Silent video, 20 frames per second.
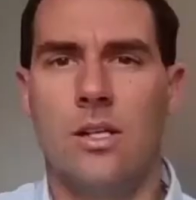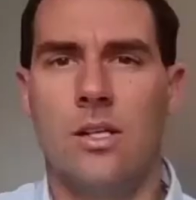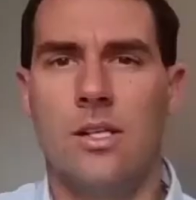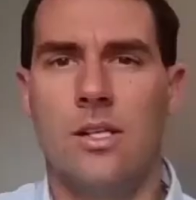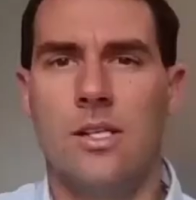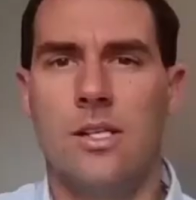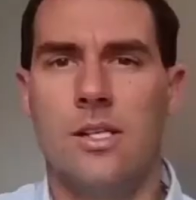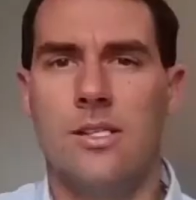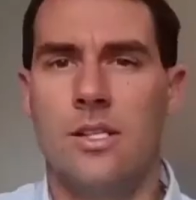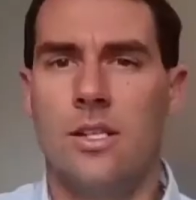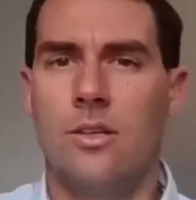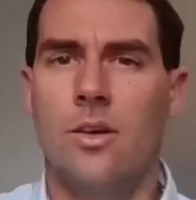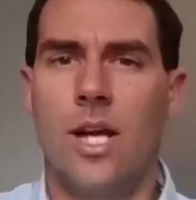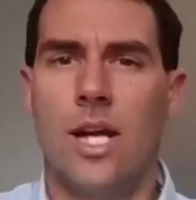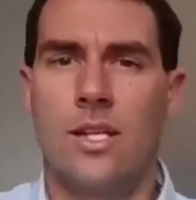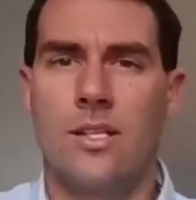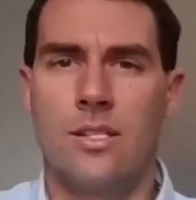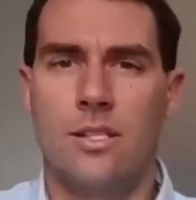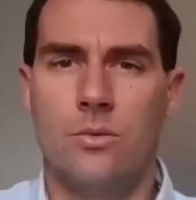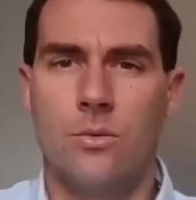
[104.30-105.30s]
is
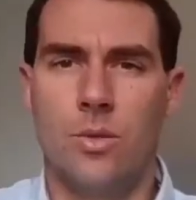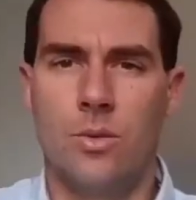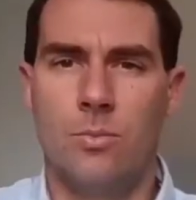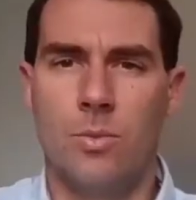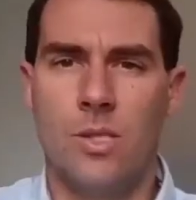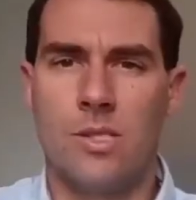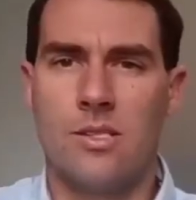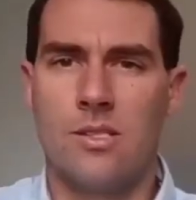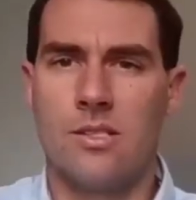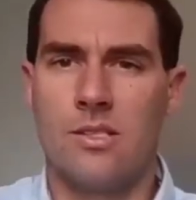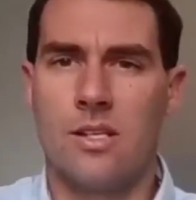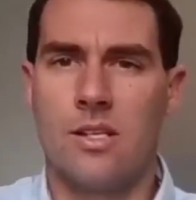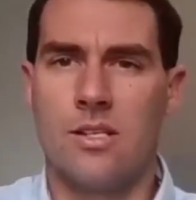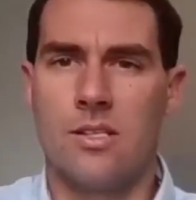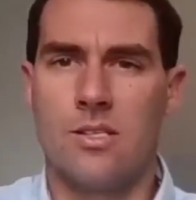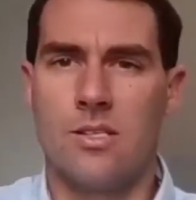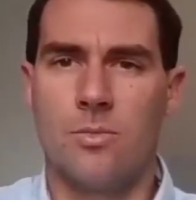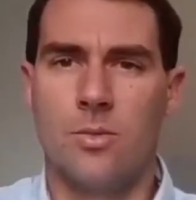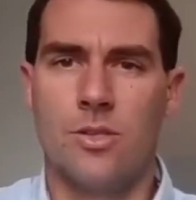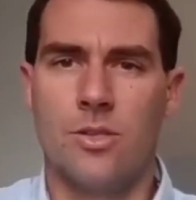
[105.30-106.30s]
interacting with business
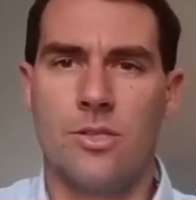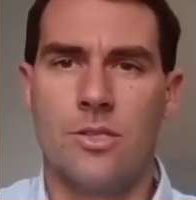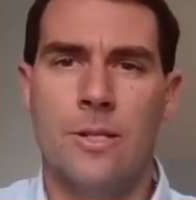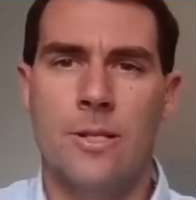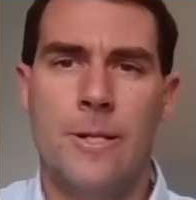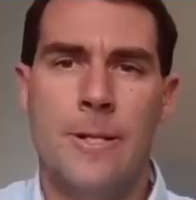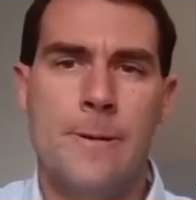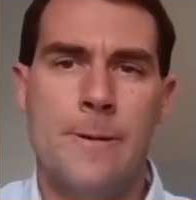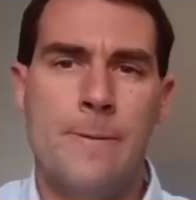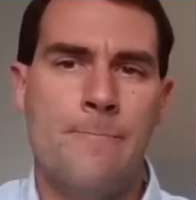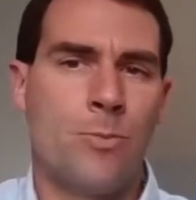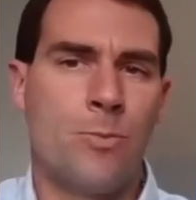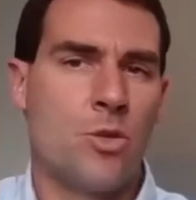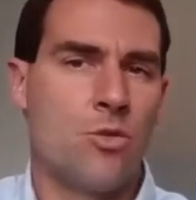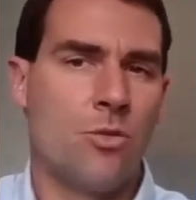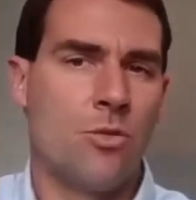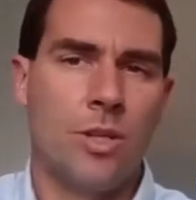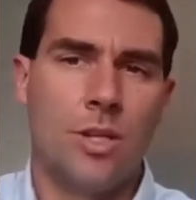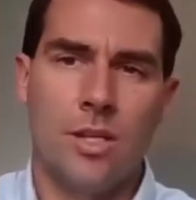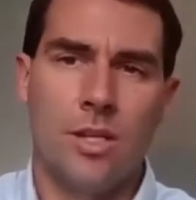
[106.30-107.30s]
customers
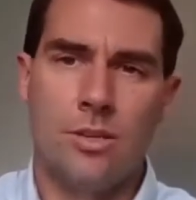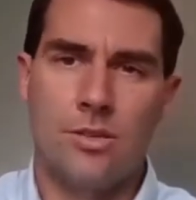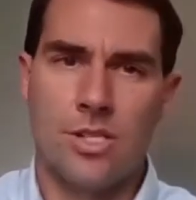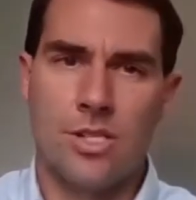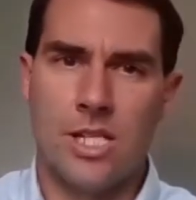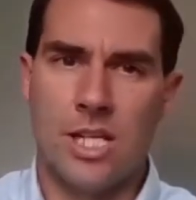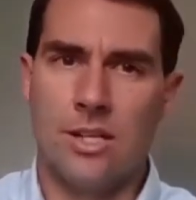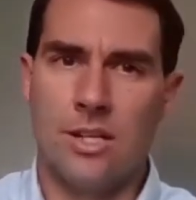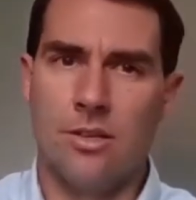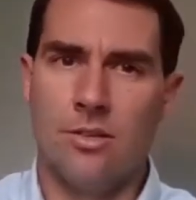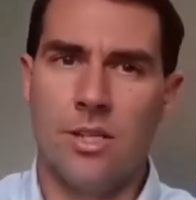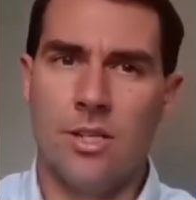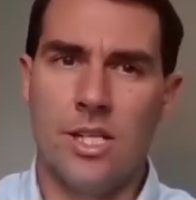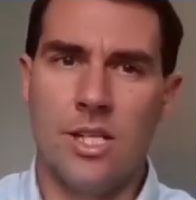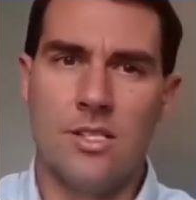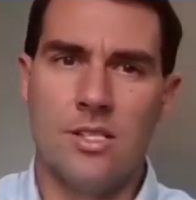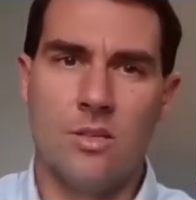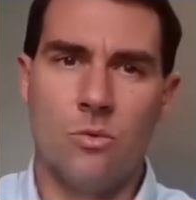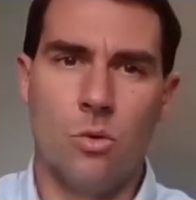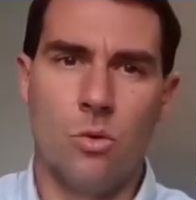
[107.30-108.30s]
to really understand their
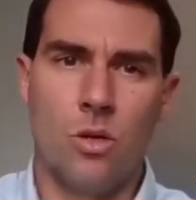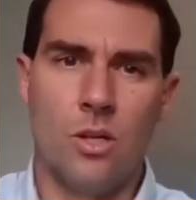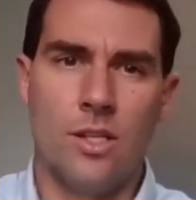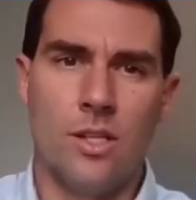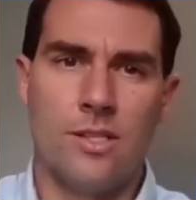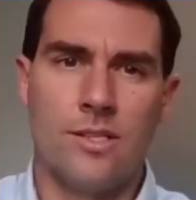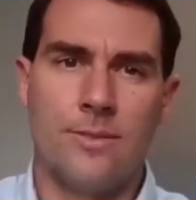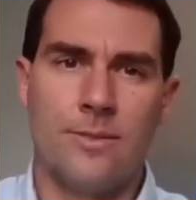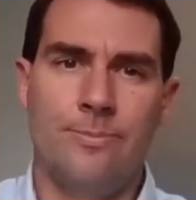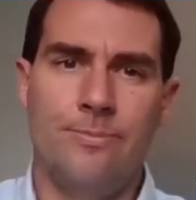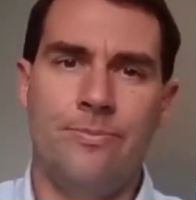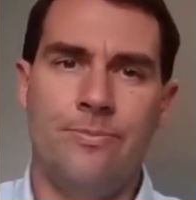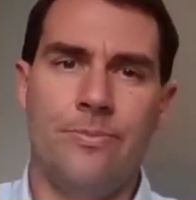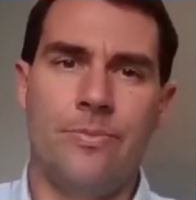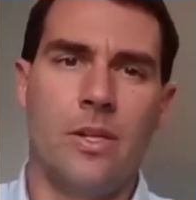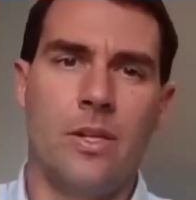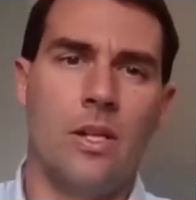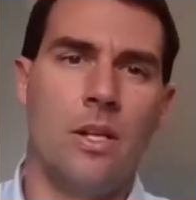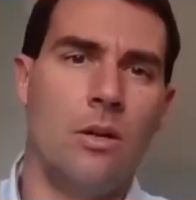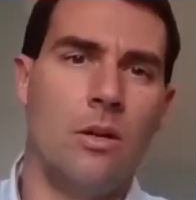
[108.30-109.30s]
needs and wants,
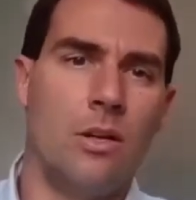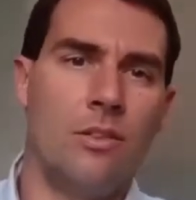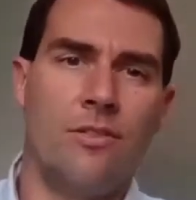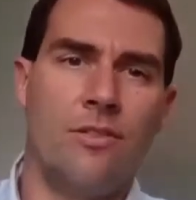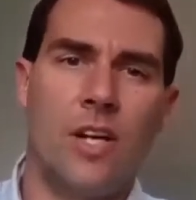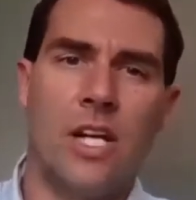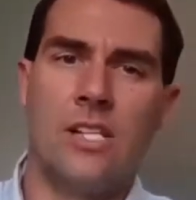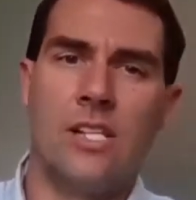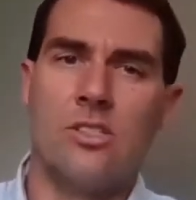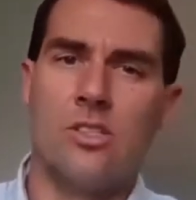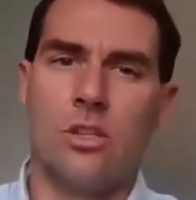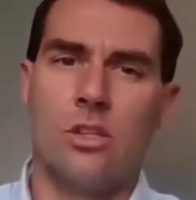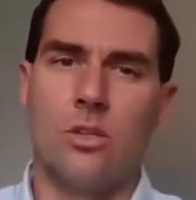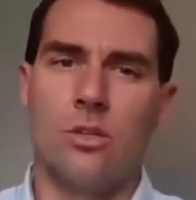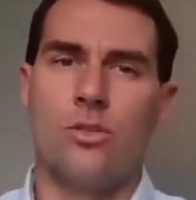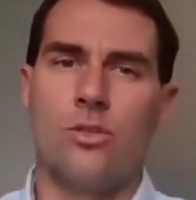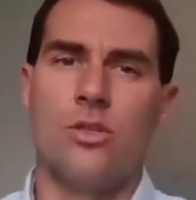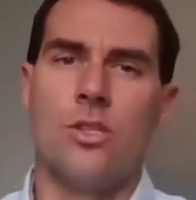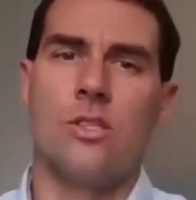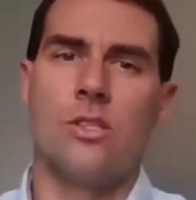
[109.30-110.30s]
and find
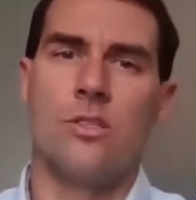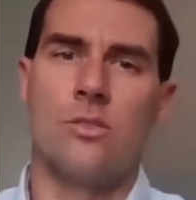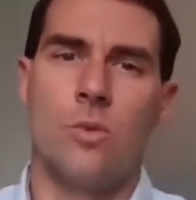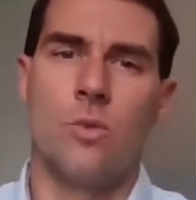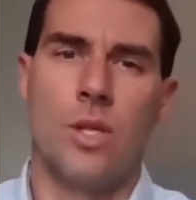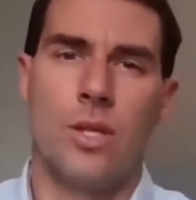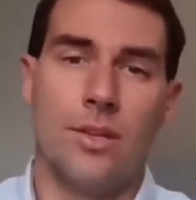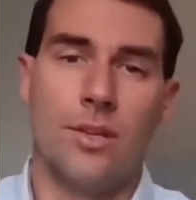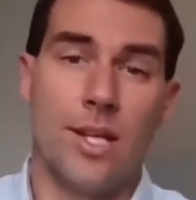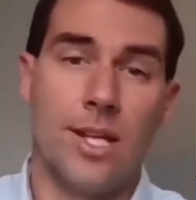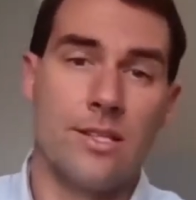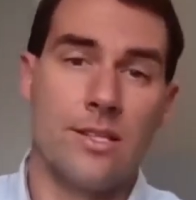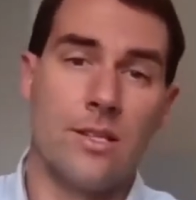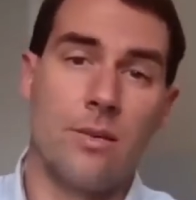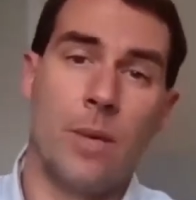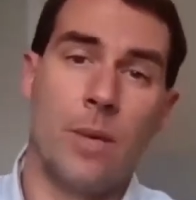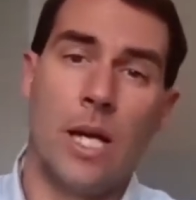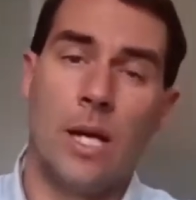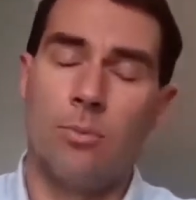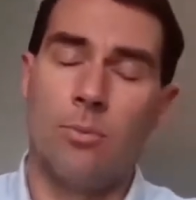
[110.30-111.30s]
solutions, whether that's
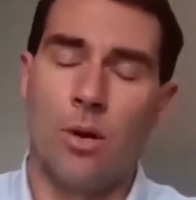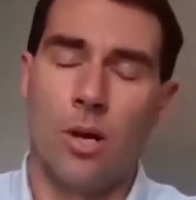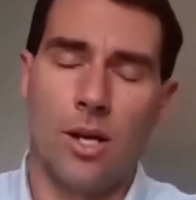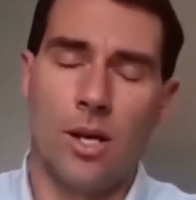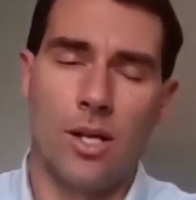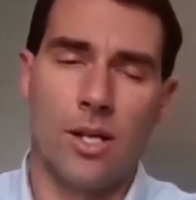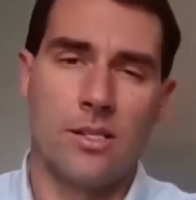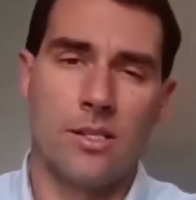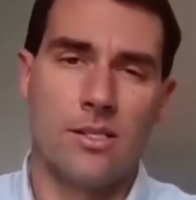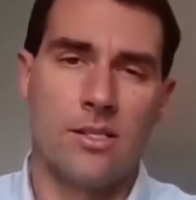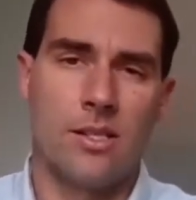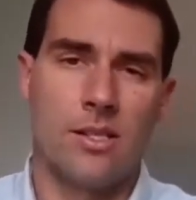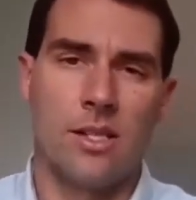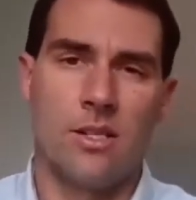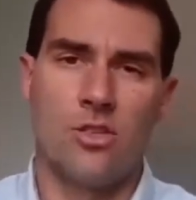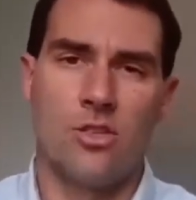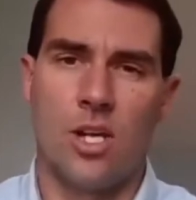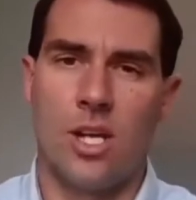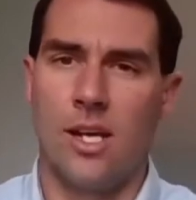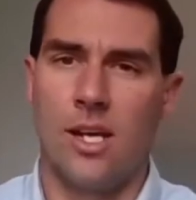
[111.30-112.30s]
a bank product
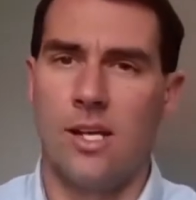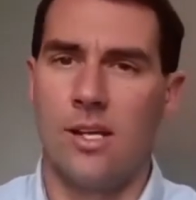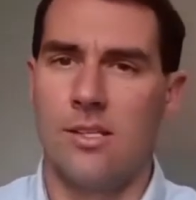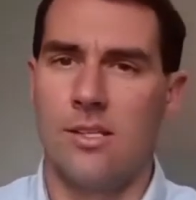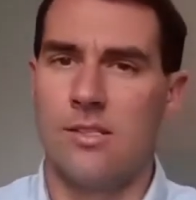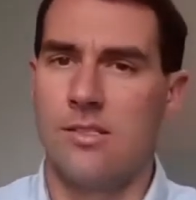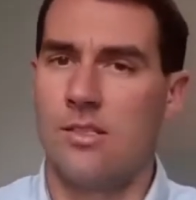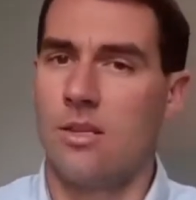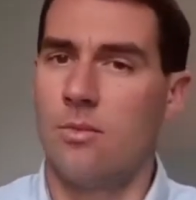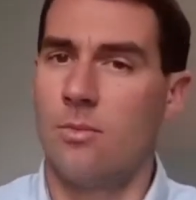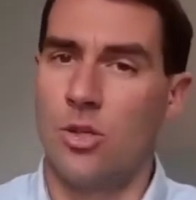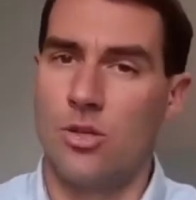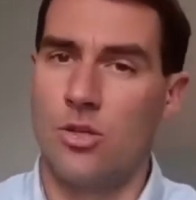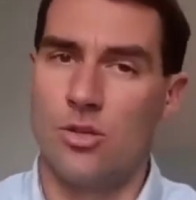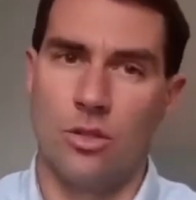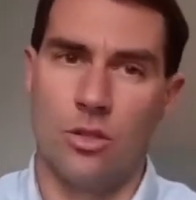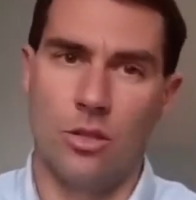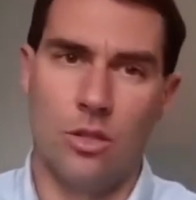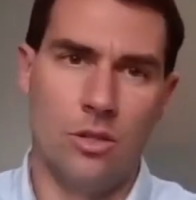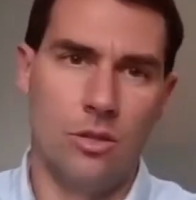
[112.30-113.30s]
such as
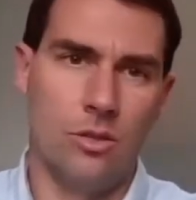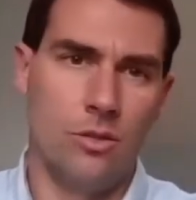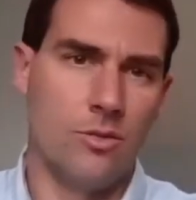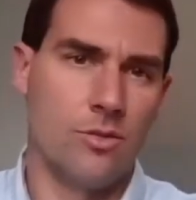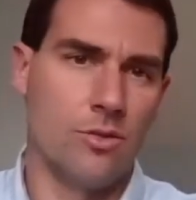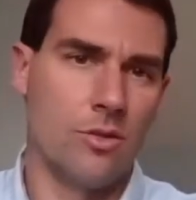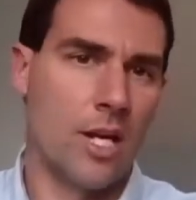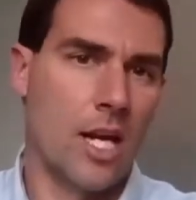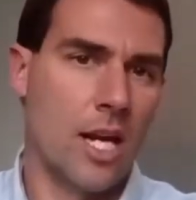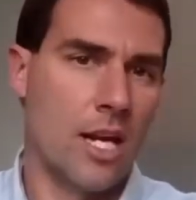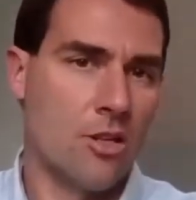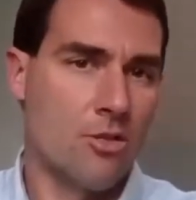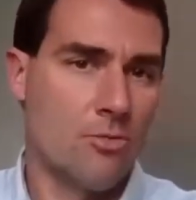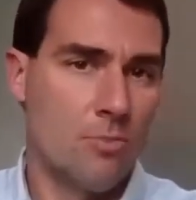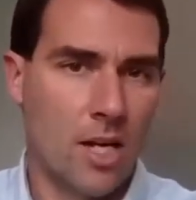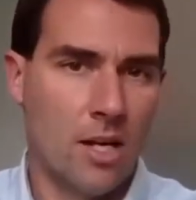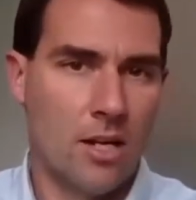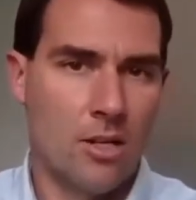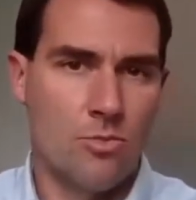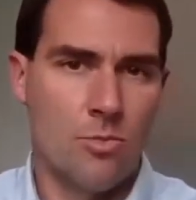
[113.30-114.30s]
commercial loans or cash
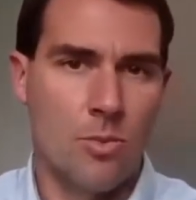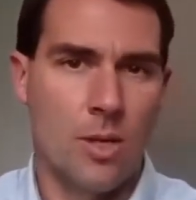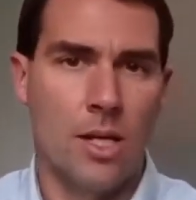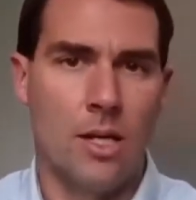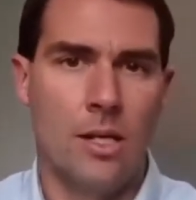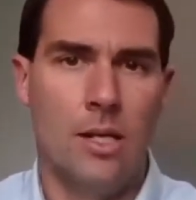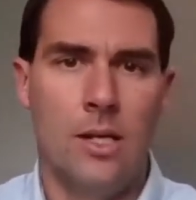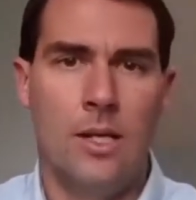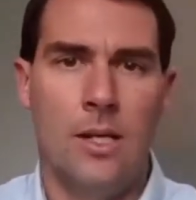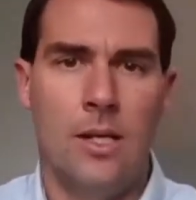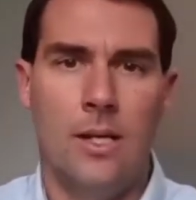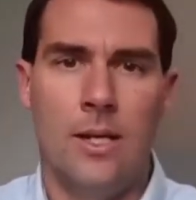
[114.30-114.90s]
management,